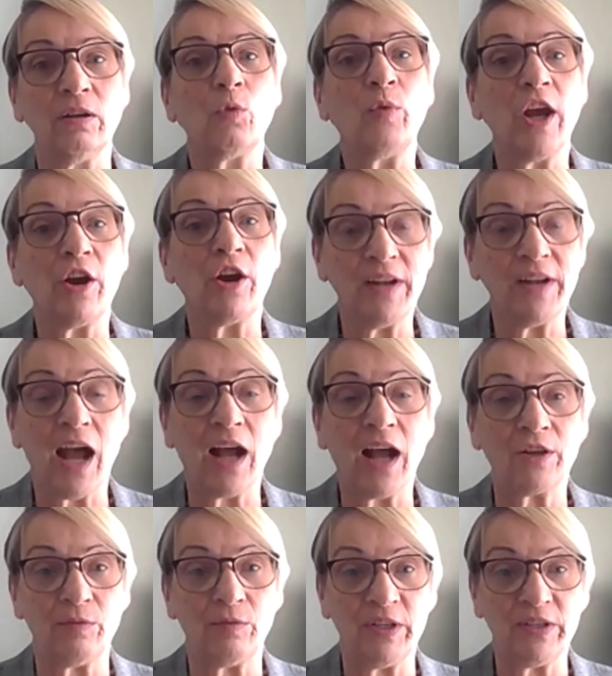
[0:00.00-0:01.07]
we are not
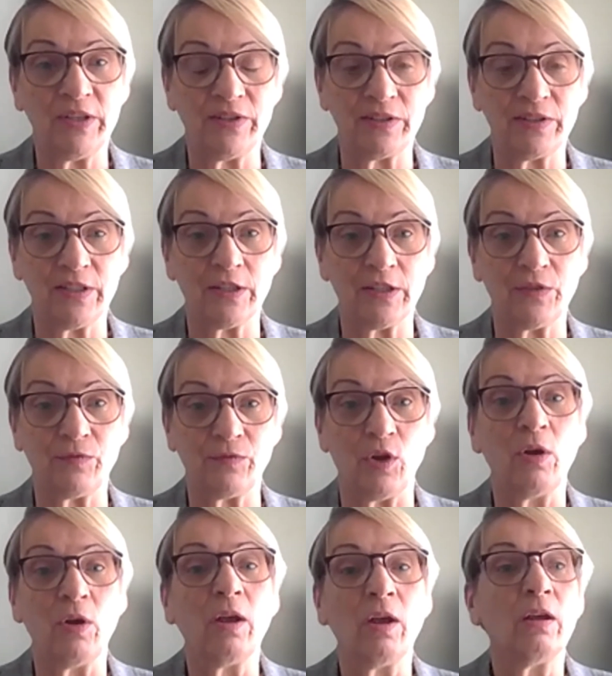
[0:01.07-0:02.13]
going to be successful.